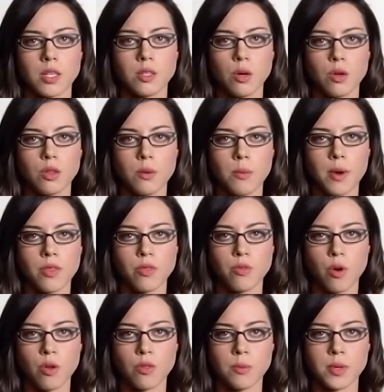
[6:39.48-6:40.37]
I told them
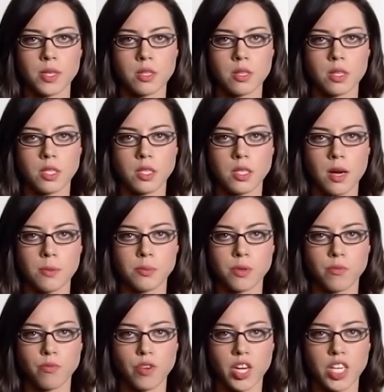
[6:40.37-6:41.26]
I'd throw them into the
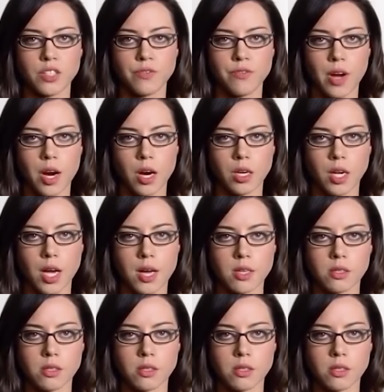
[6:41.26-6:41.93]
depths of Ragefire